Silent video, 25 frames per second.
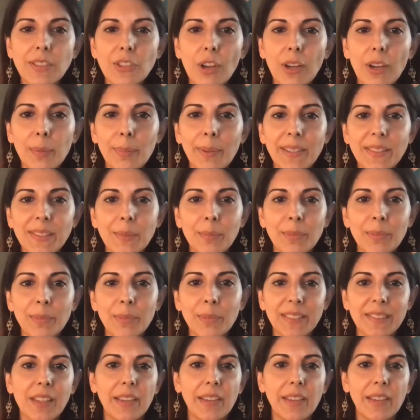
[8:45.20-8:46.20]
talk about some of
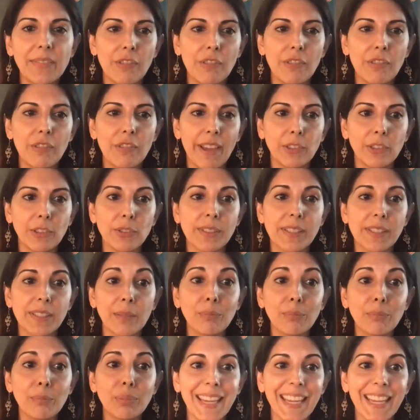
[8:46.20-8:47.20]
these lifestyle factors
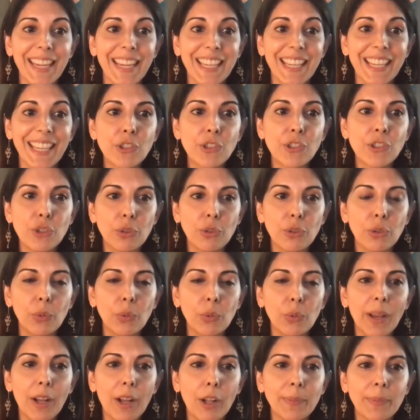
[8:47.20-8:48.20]
that play
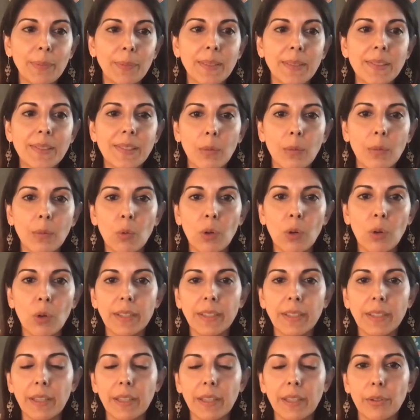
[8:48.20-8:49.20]
into helping
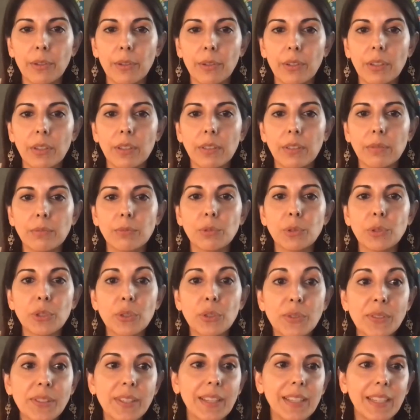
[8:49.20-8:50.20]
someone either
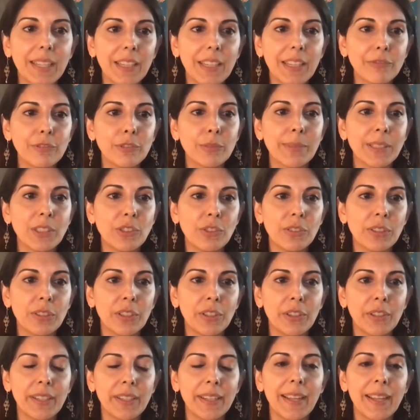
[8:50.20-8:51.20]
reduce any inflammation they
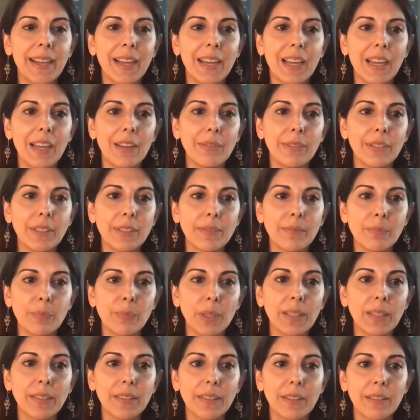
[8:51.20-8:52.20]
already have
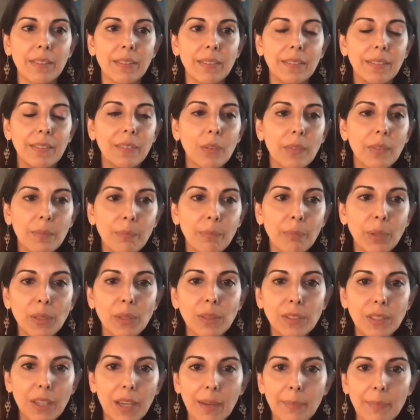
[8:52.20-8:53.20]
and
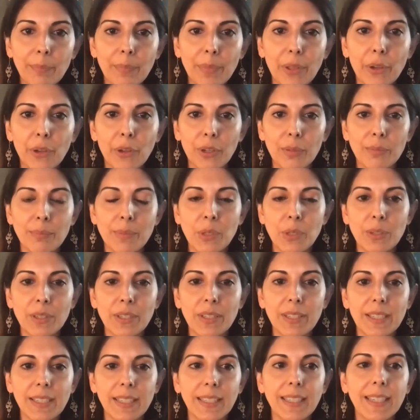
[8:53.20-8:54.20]
build up their
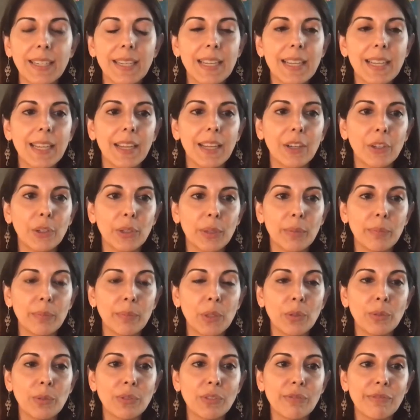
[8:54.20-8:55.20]
immunity or
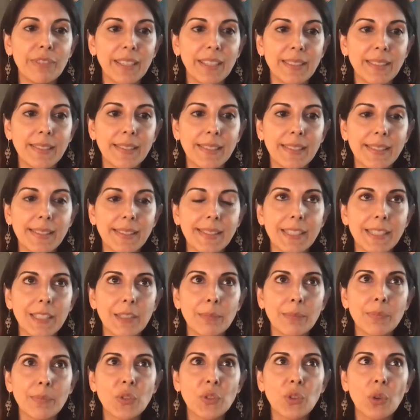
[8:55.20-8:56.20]
immune defense
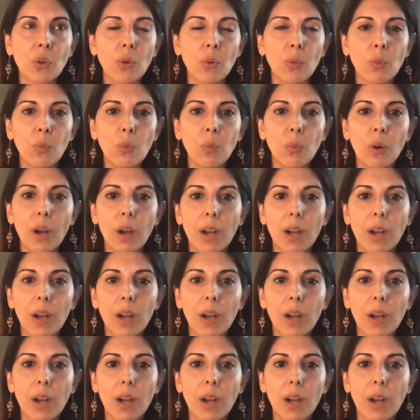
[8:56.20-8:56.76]
system. So